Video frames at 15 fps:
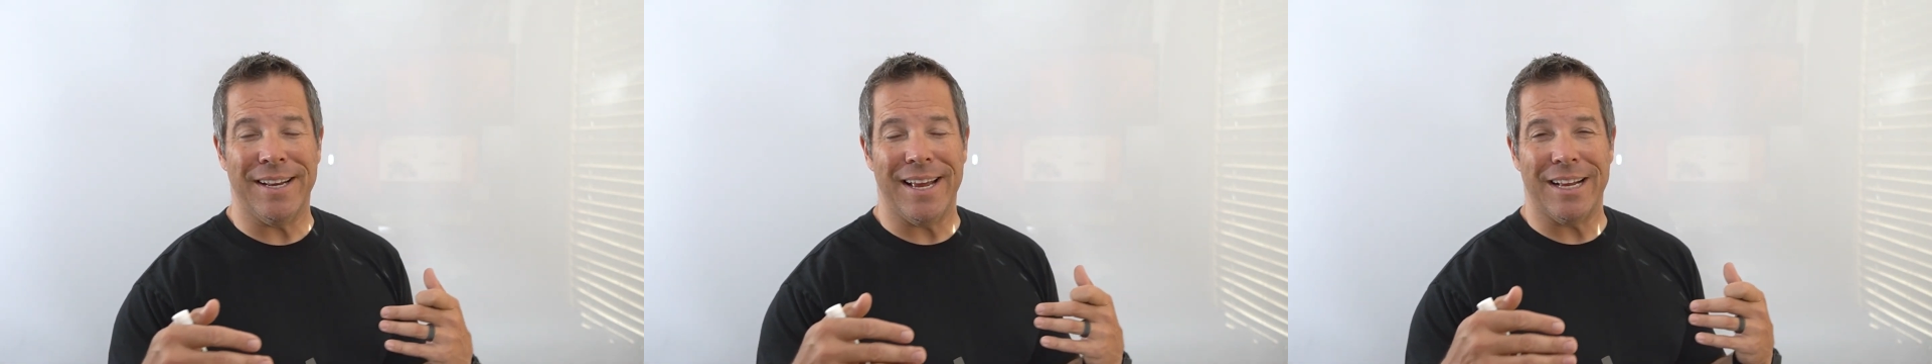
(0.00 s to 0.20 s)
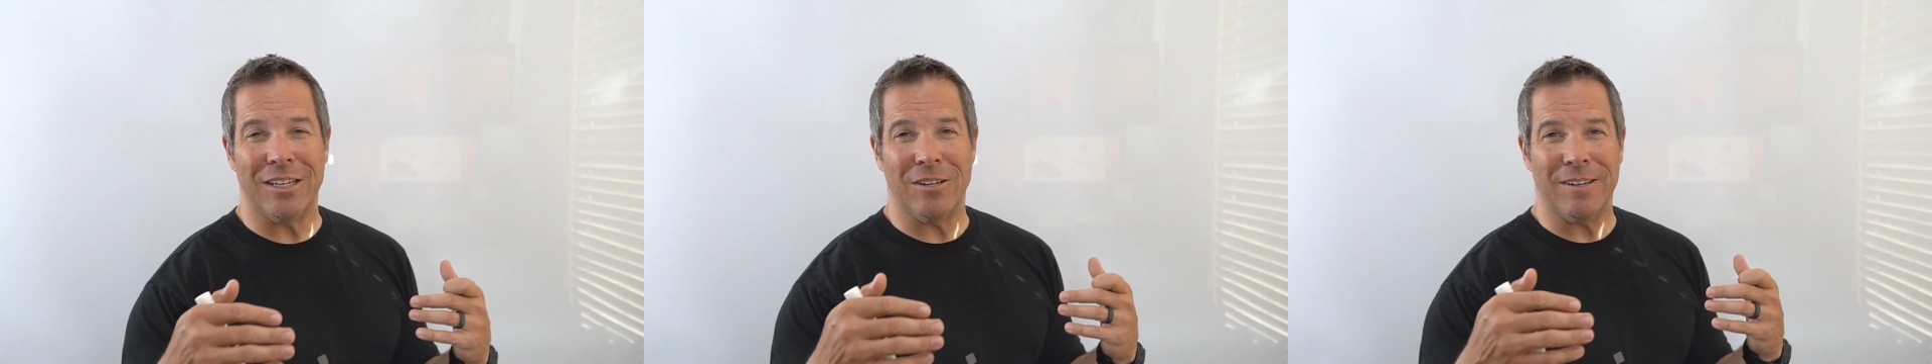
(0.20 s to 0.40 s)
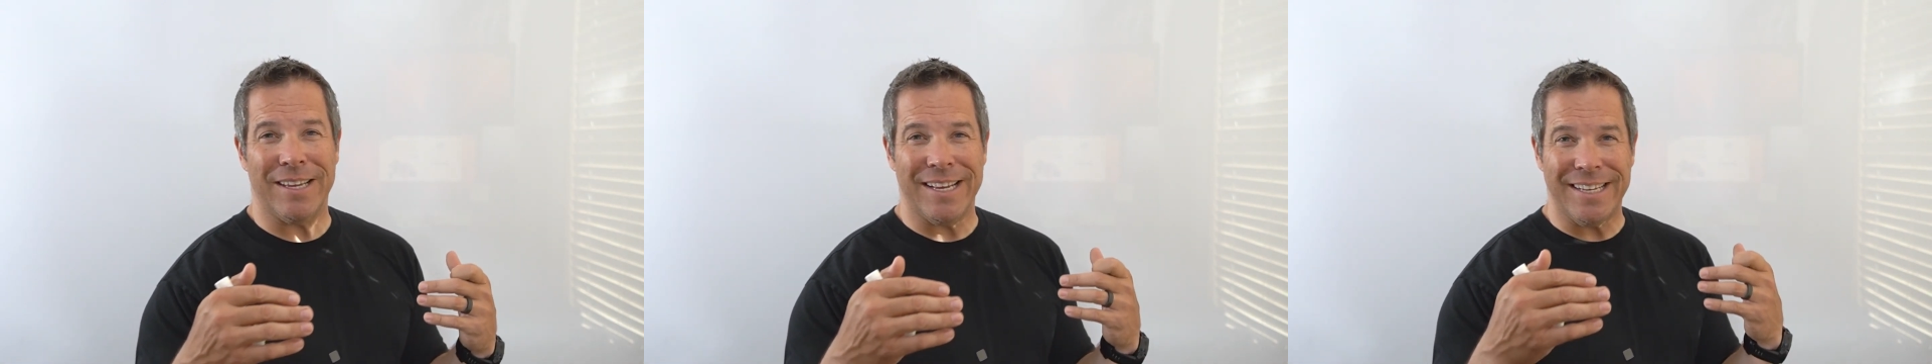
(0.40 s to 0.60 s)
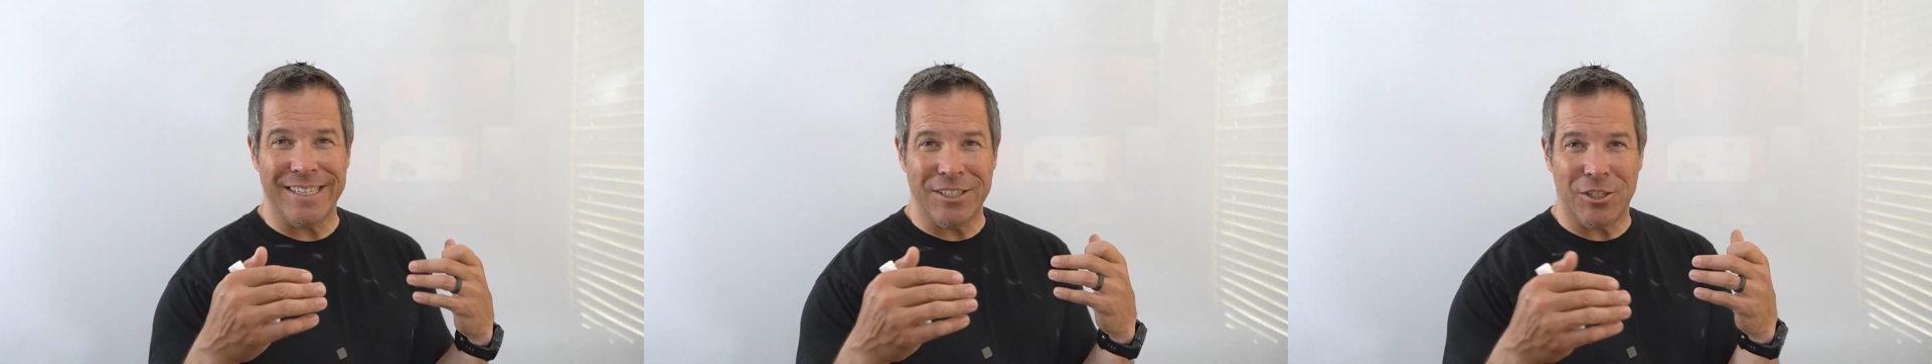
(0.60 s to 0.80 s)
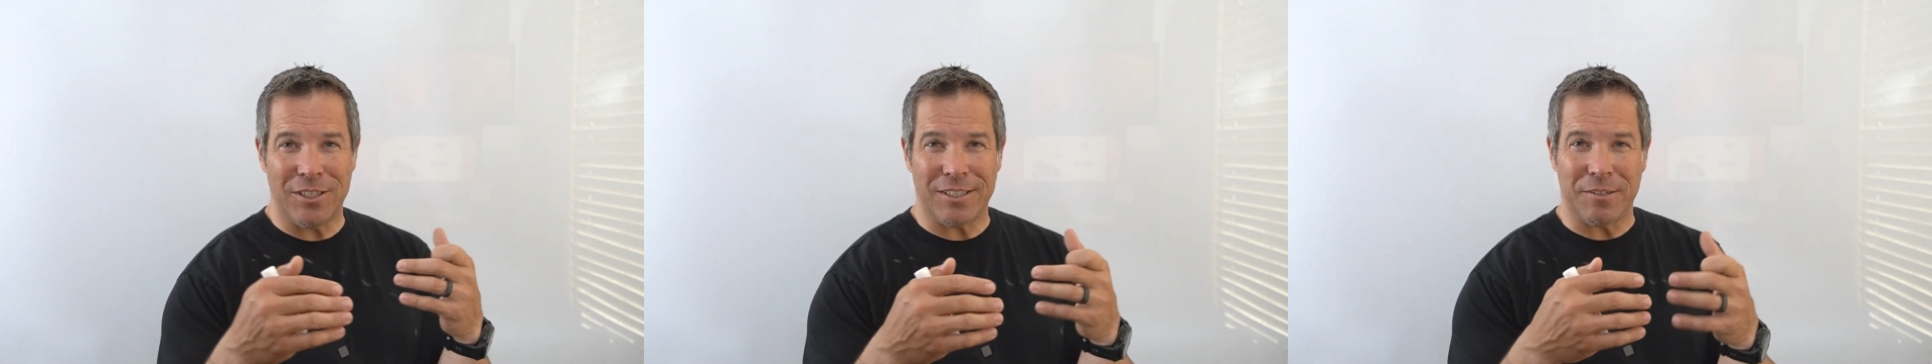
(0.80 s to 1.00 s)
and get
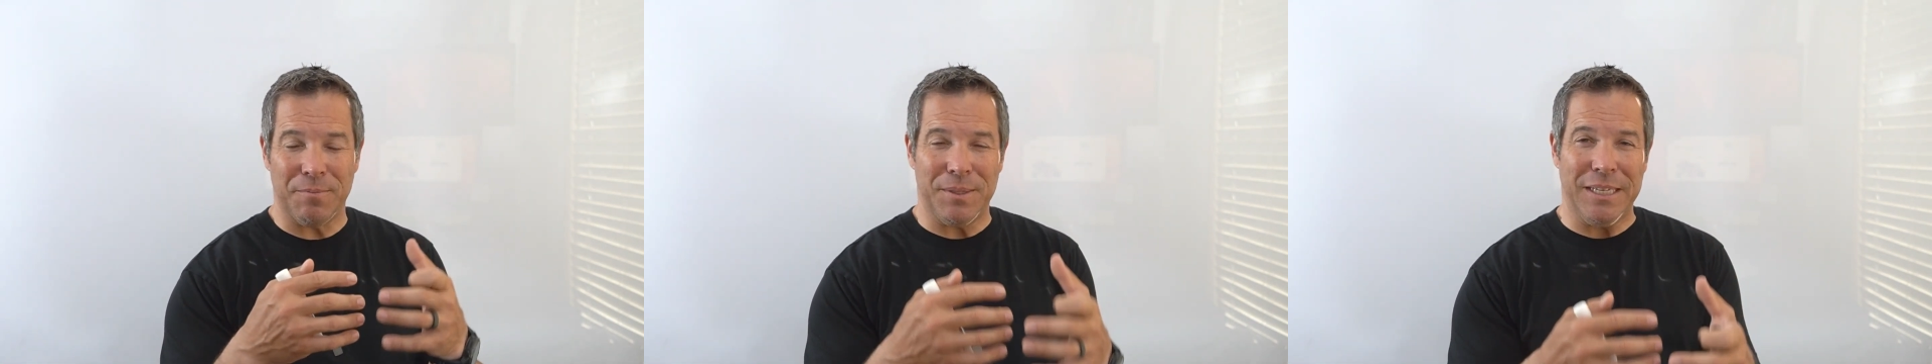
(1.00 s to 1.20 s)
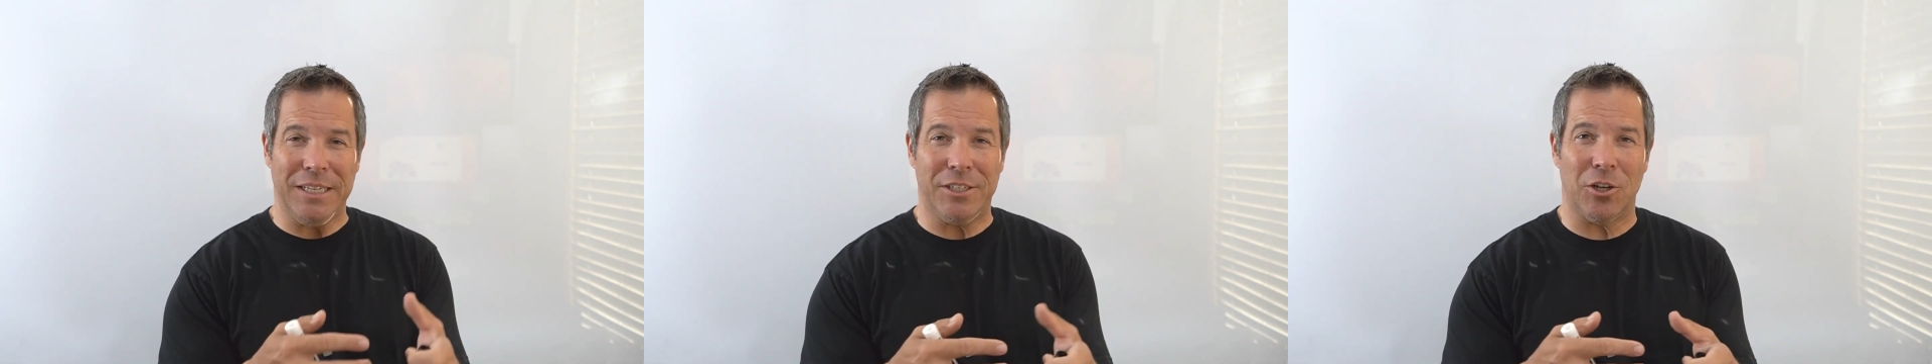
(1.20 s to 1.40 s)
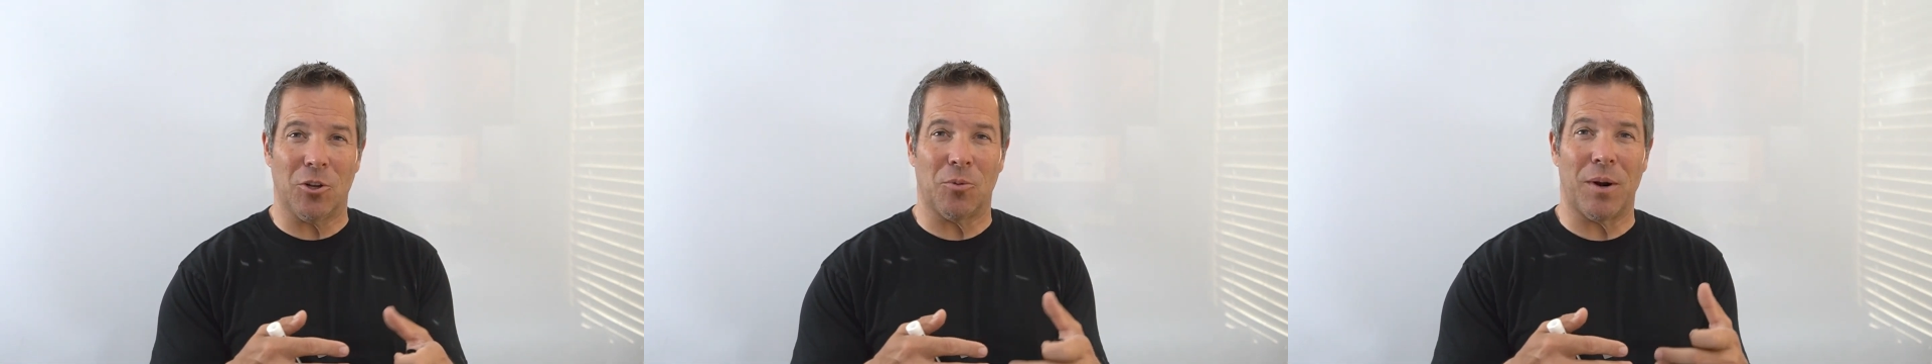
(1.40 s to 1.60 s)
into some detail